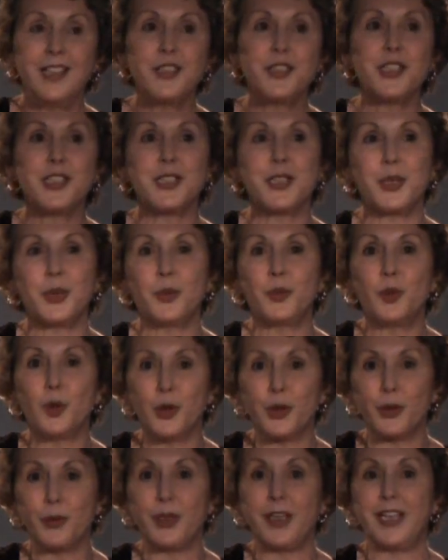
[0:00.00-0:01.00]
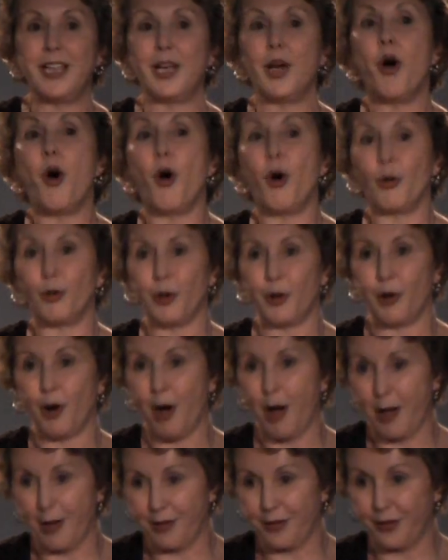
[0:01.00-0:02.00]
She's an award-winning horror
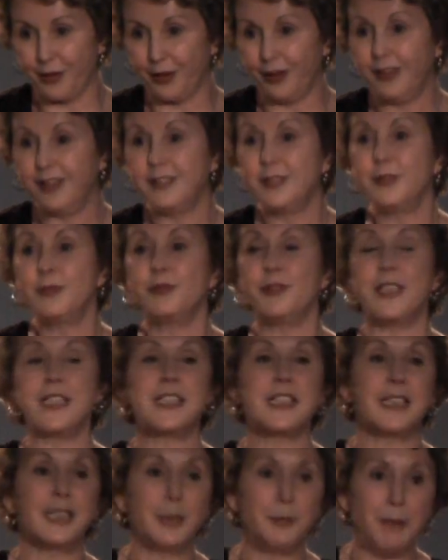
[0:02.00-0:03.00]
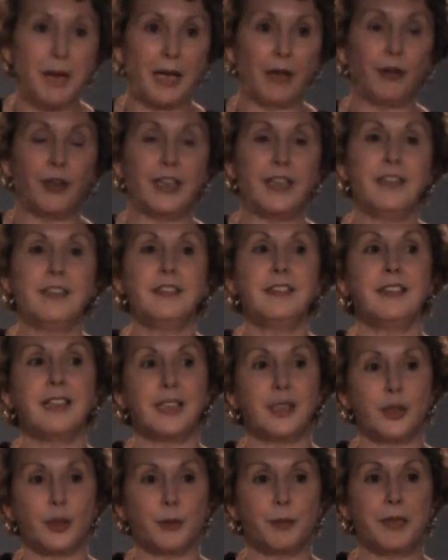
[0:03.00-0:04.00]
author, recently married,
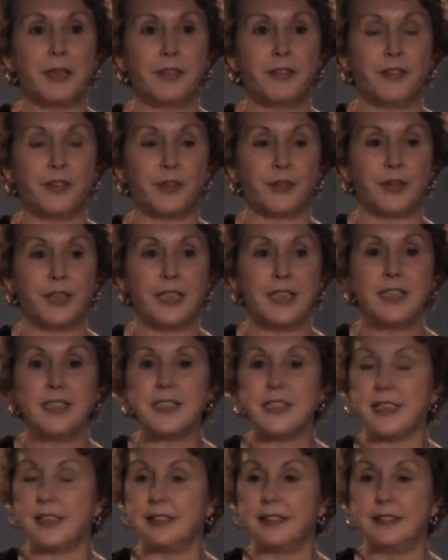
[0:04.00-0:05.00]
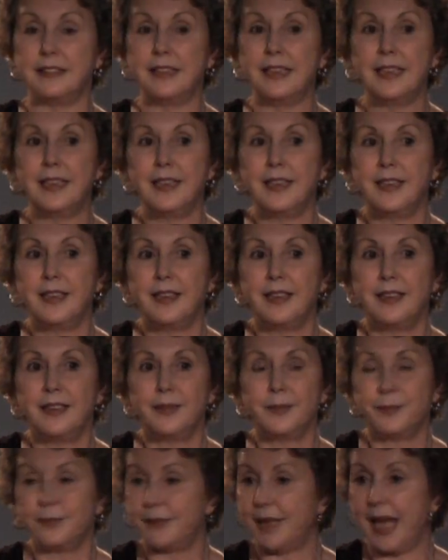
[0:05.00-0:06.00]
in her mid-30s, and
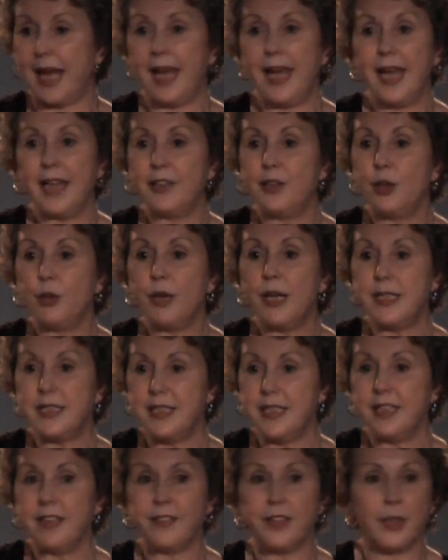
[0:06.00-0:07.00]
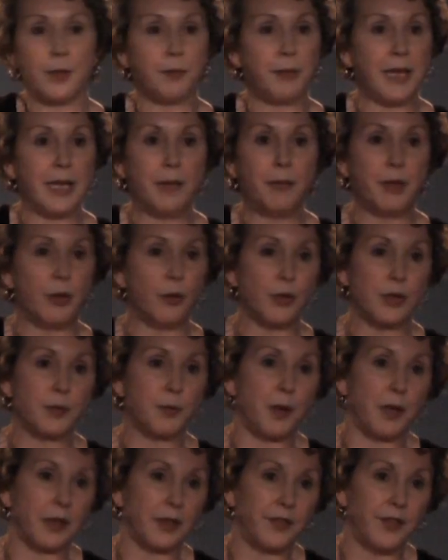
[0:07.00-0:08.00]
I had no idea that a baby was
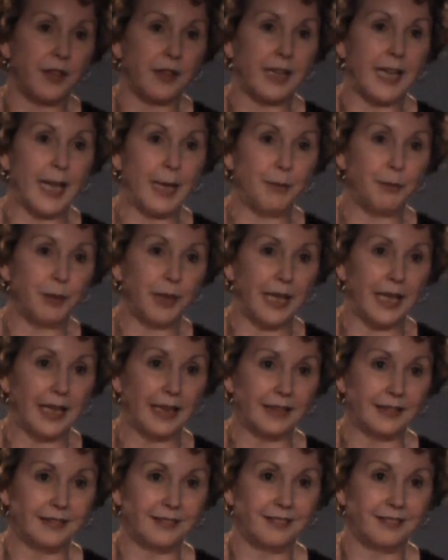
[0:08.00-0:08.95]
part of their game plan.